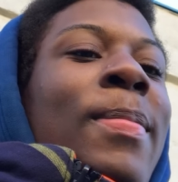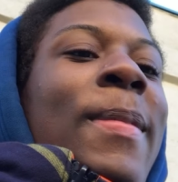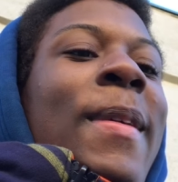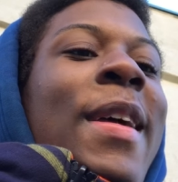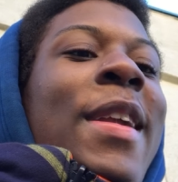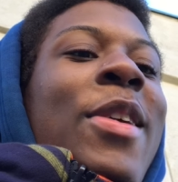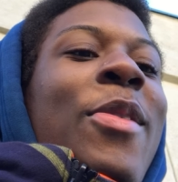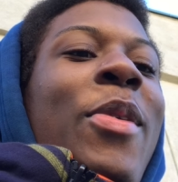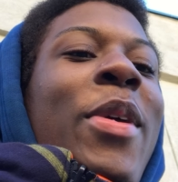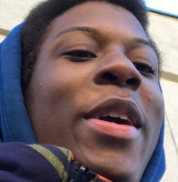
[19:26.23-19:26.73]

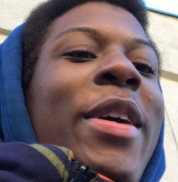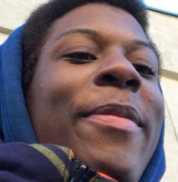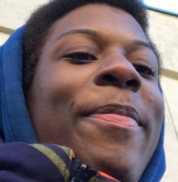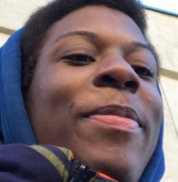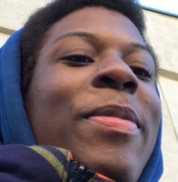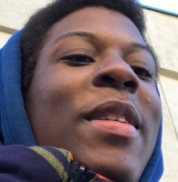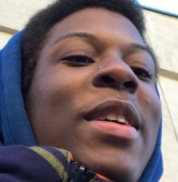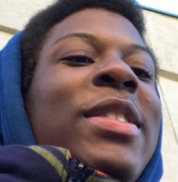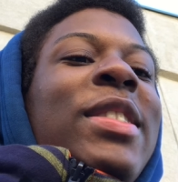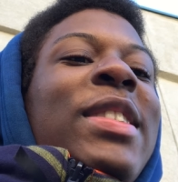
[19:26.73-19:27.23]
Anyway,
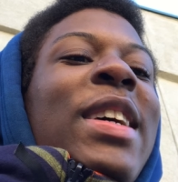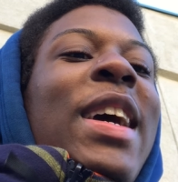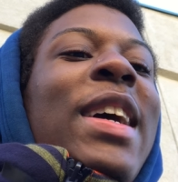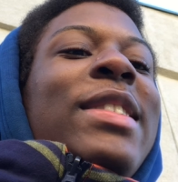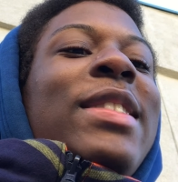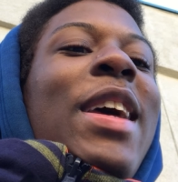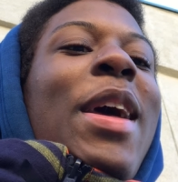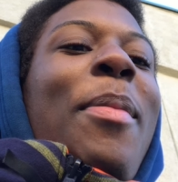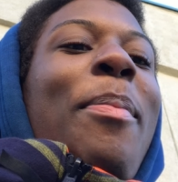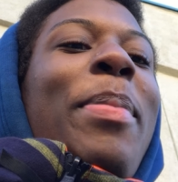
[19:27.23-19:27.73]
this
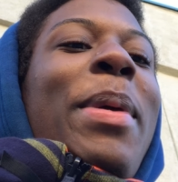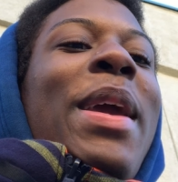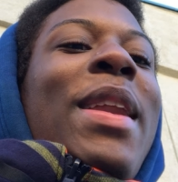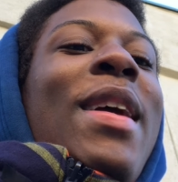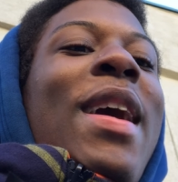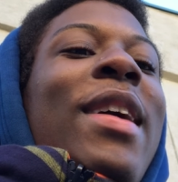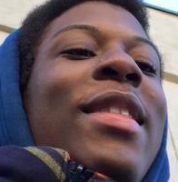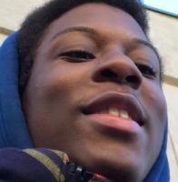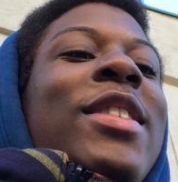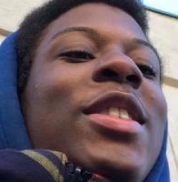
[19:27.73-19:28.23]
says, and be
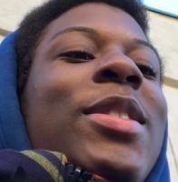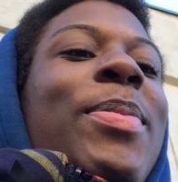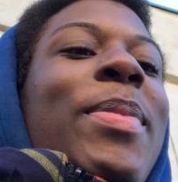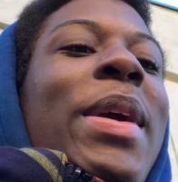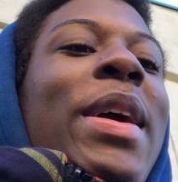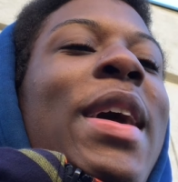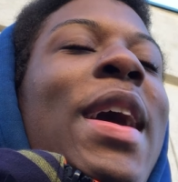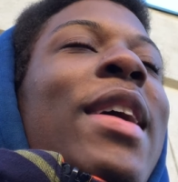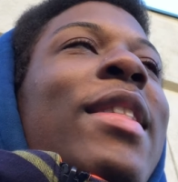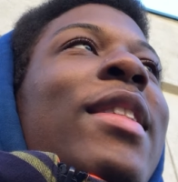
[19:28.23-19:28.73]
not
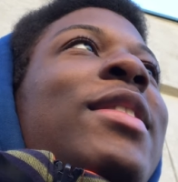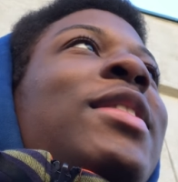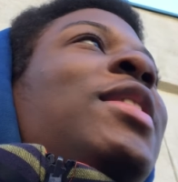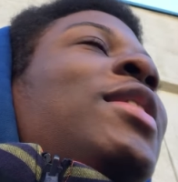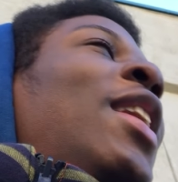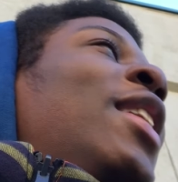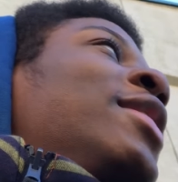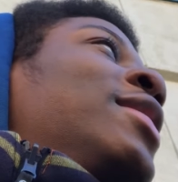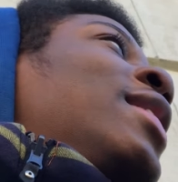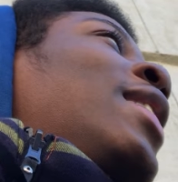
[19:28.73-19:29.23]
dismayed at the
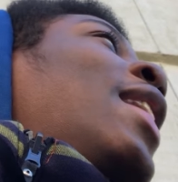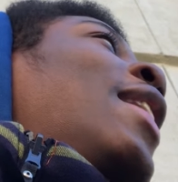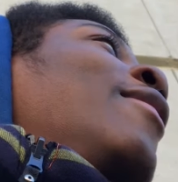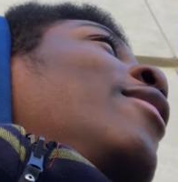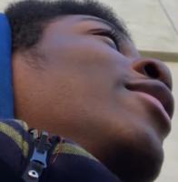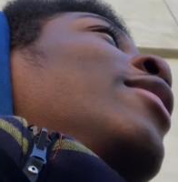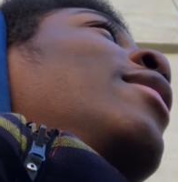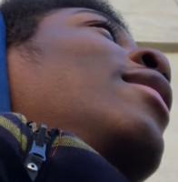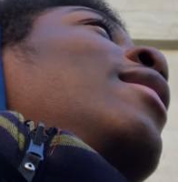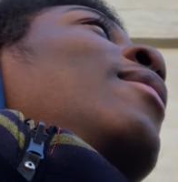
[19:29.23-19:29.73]
signs of
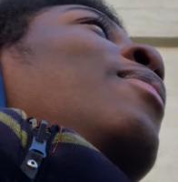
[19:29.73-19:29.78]
heaven.